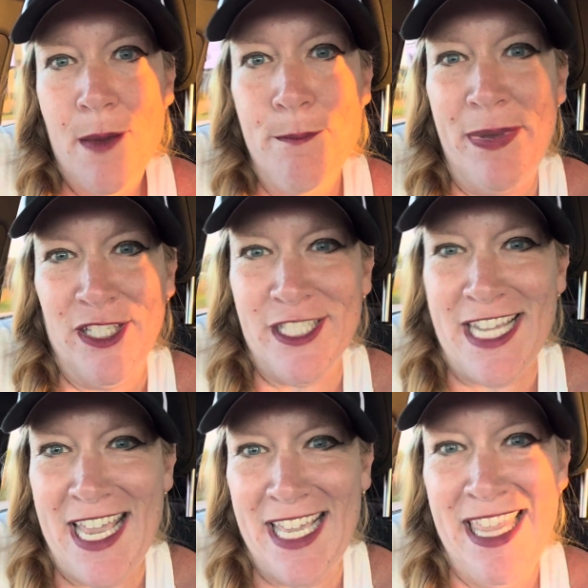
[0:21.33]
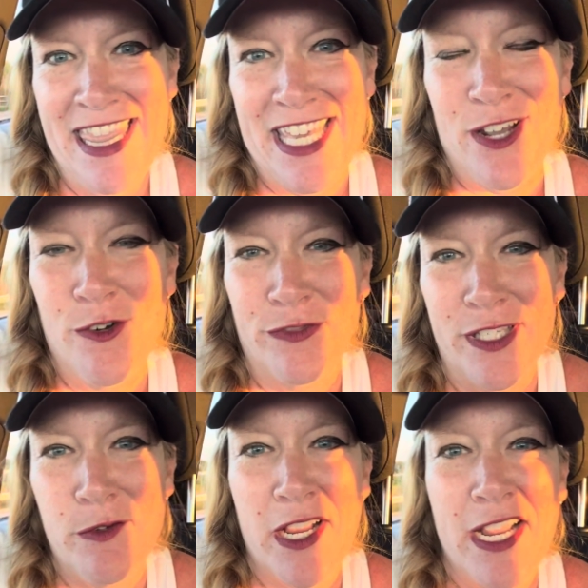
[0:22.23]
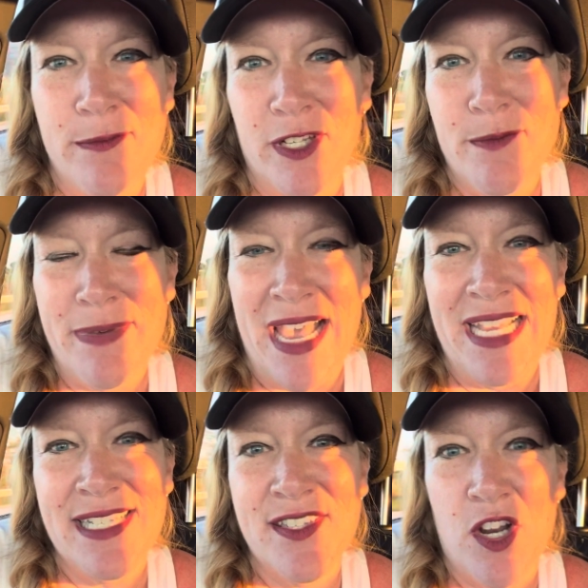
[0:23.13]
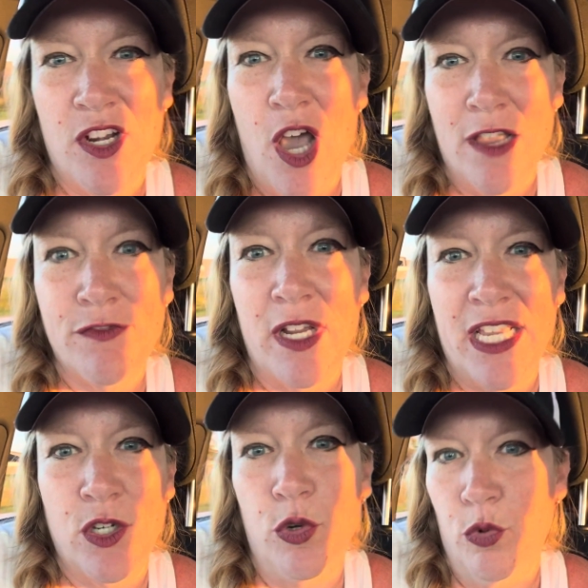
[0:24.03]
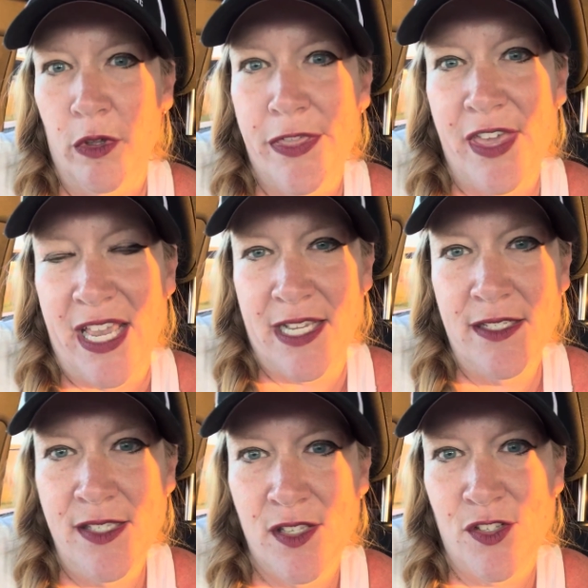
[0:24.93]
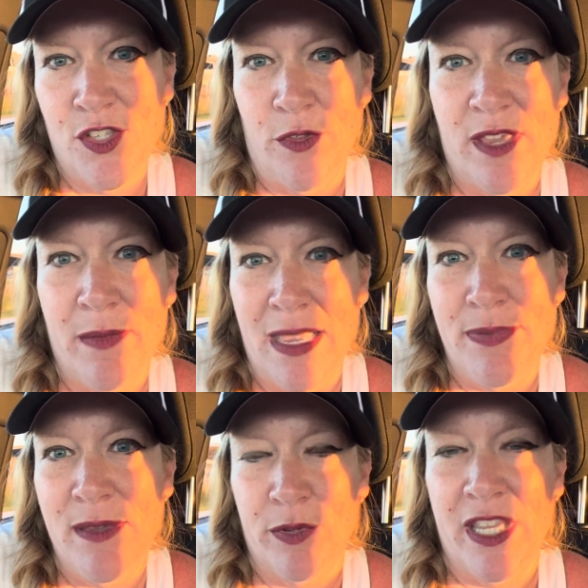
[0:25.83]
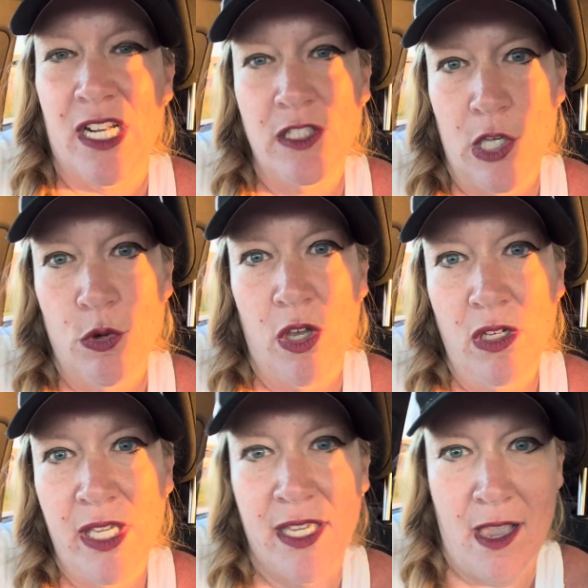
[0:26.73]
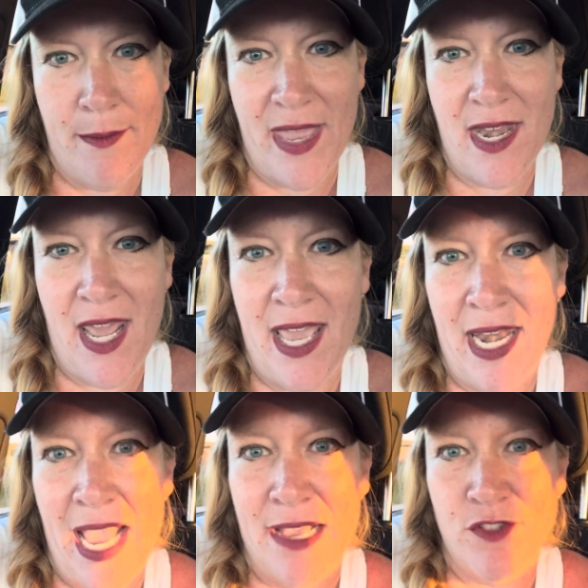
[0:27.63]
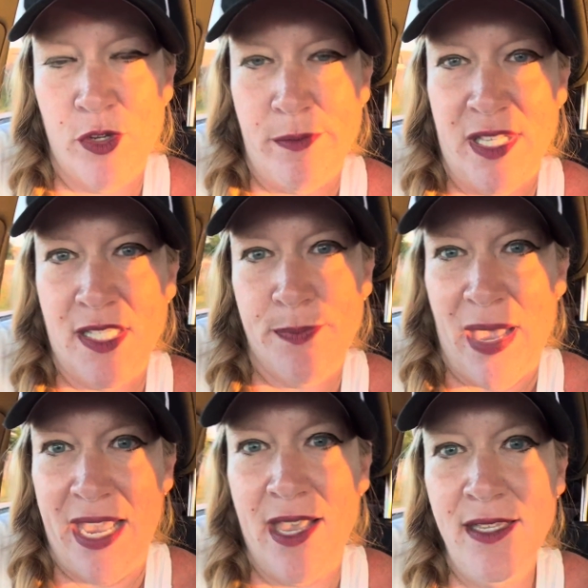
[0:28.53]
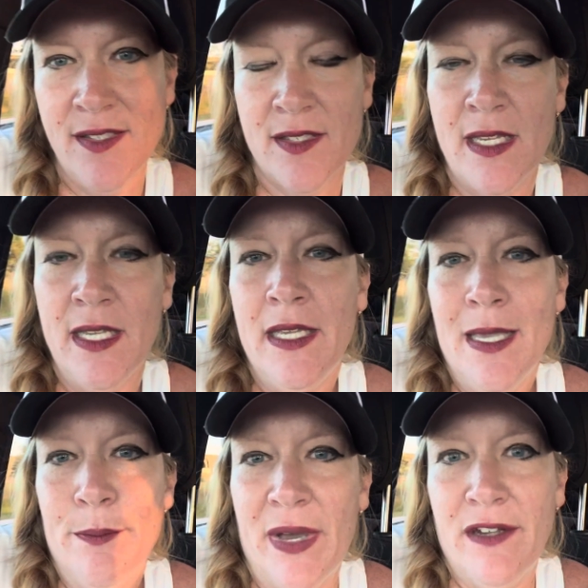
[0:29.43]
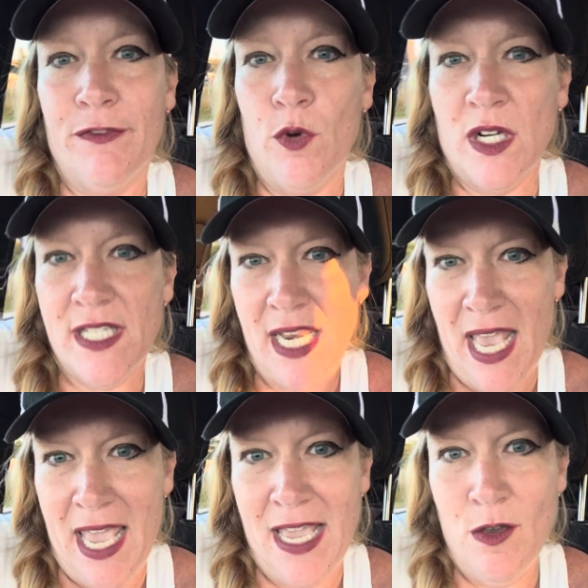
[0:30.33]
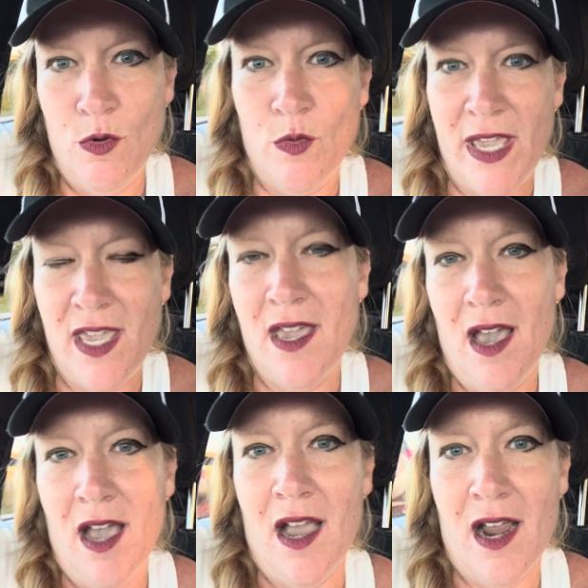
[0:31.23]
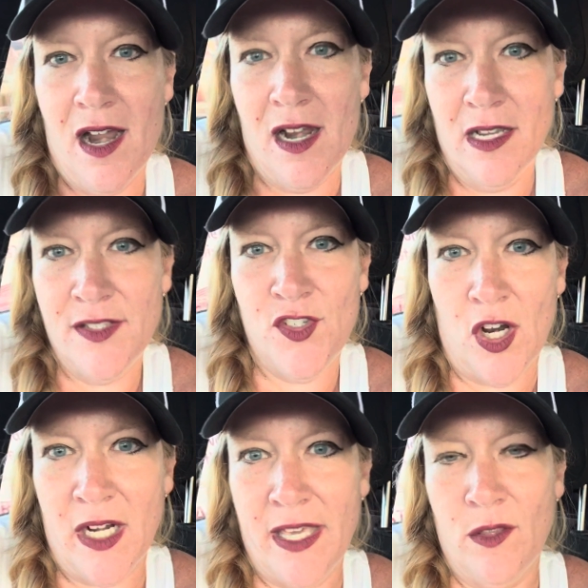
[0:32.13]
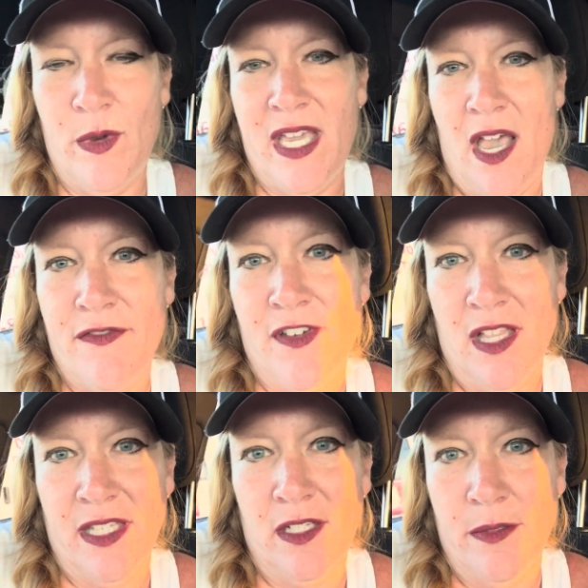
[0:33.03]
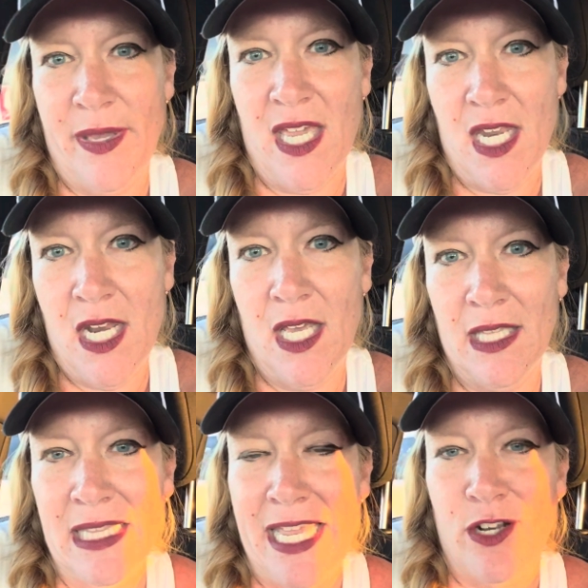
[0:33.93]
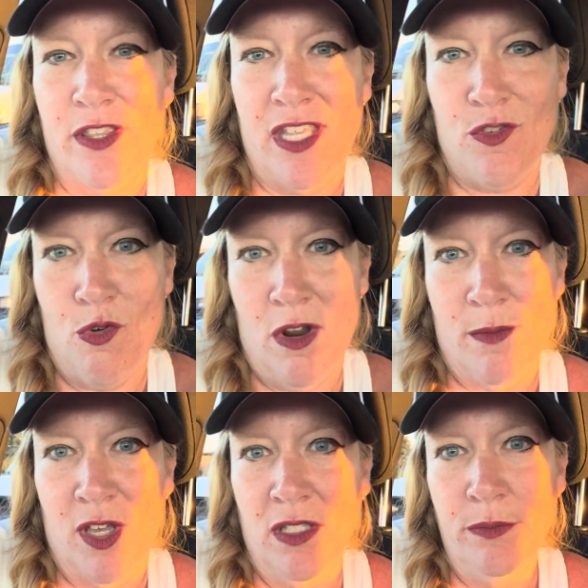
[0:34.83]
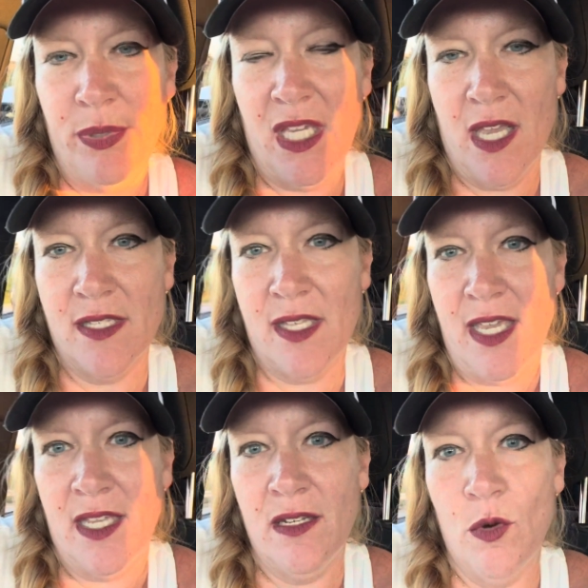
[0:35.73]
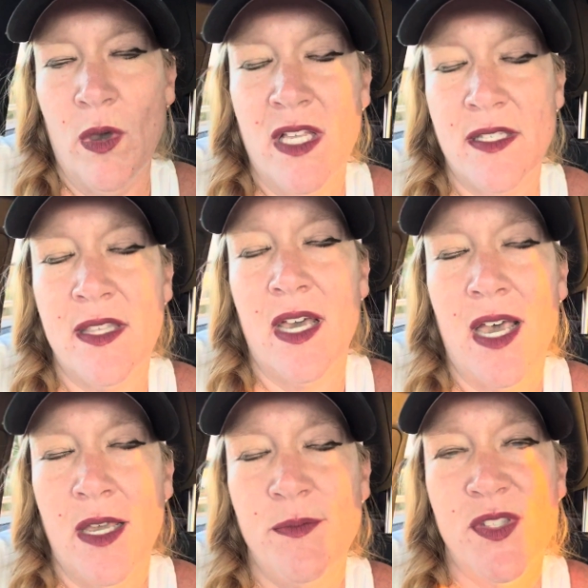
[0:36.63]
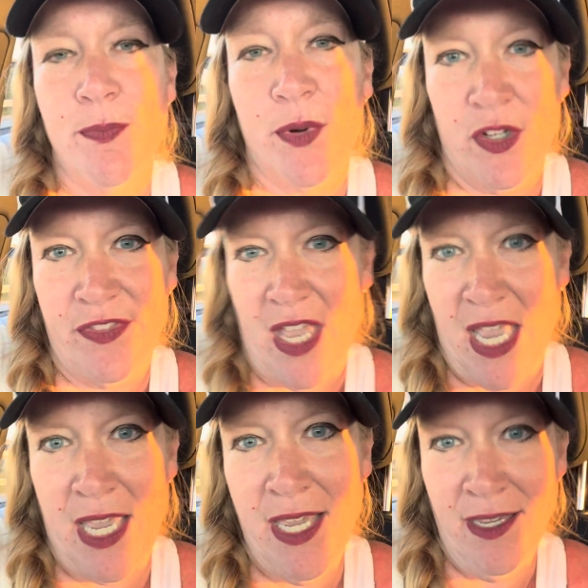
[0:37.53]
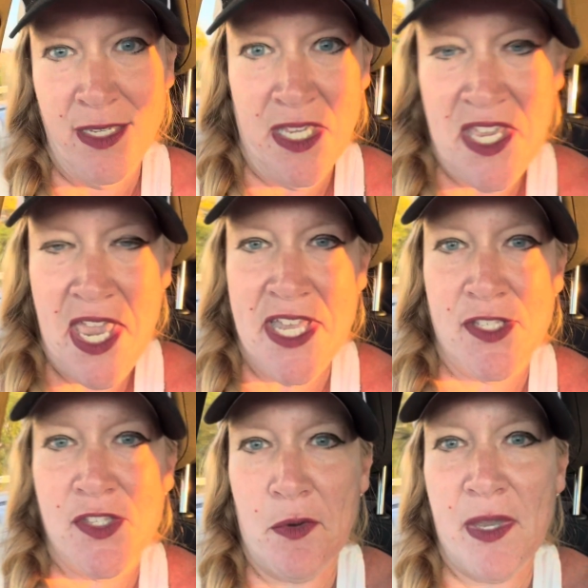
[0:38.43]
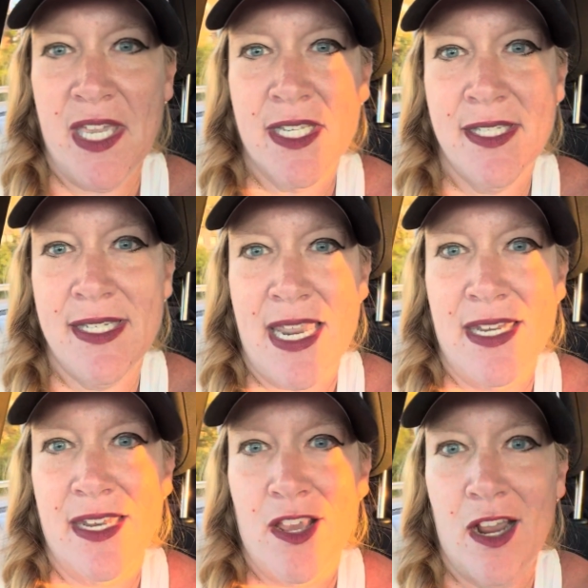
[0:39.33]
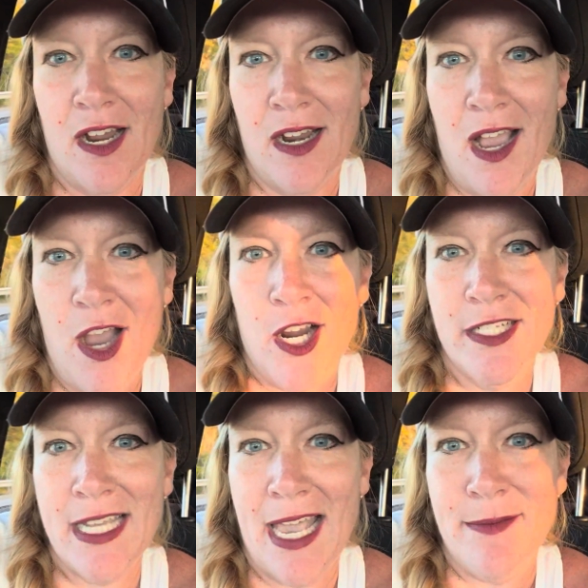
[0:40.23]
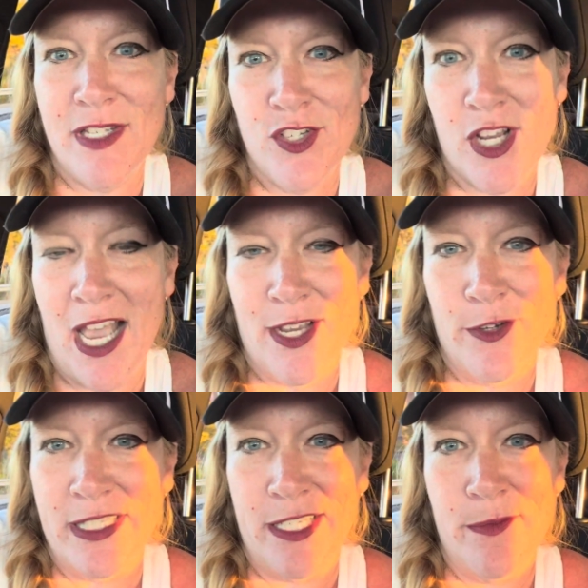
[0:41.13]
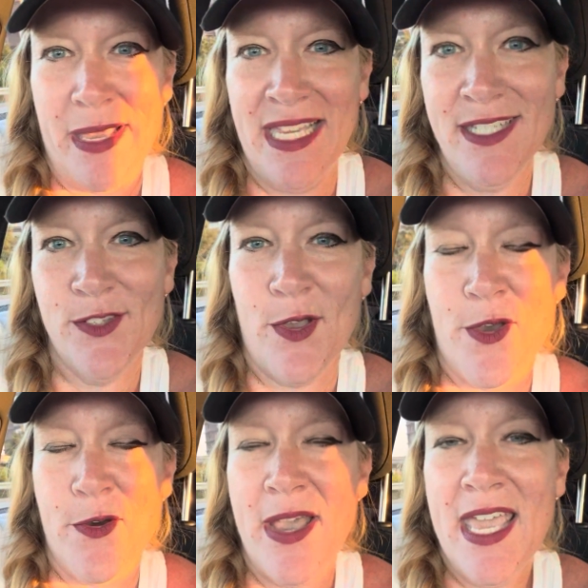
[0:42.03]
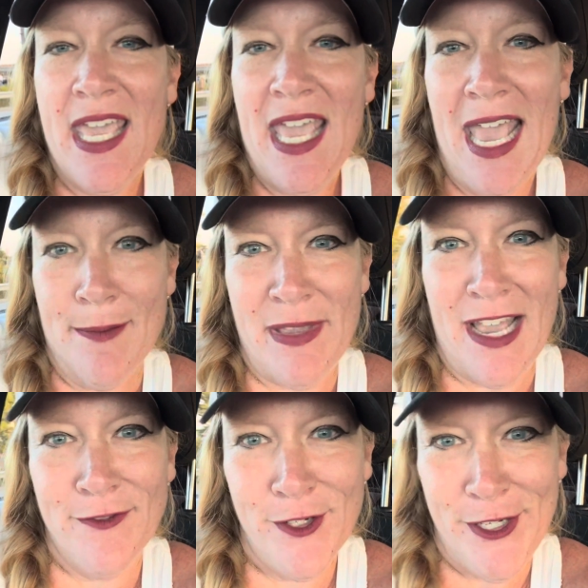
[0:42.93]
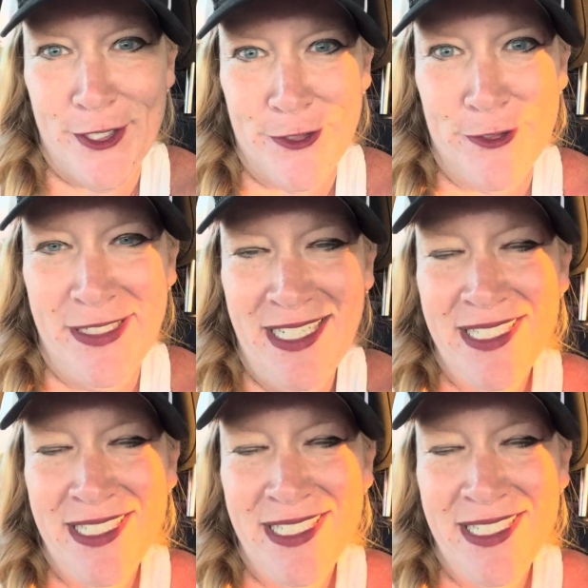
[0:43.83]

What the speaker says: building that hopefully we are able to buy and start offering cool things so that my people that are local can come in and have treatments by us. But for today, we are starting the week off a little bit later than normal because it was the hub's birthday. And so we extended our time in Chicago a little bit. So happy afternoon.